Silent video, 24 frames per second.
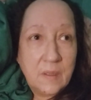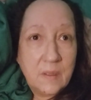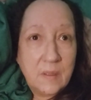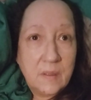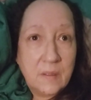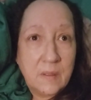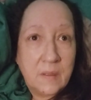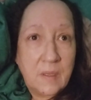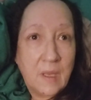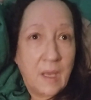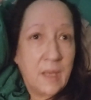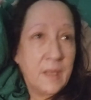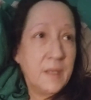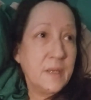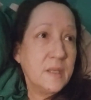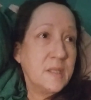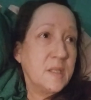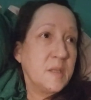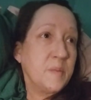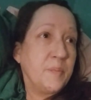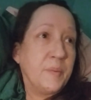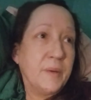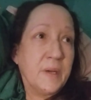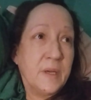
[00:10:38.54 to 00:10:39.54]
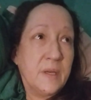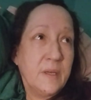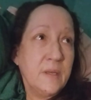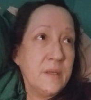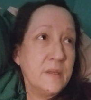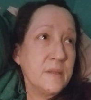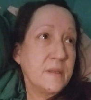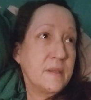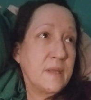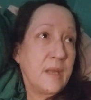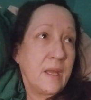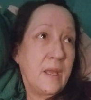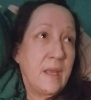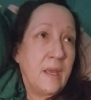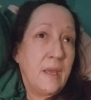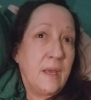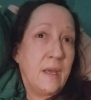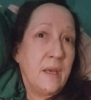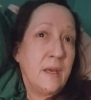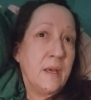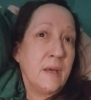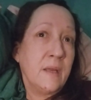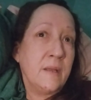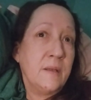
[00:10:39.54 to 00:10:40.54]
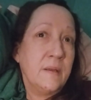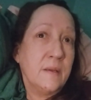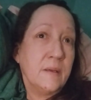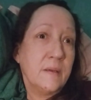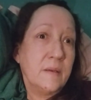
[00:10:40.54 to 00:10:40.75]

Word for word: That experience I had,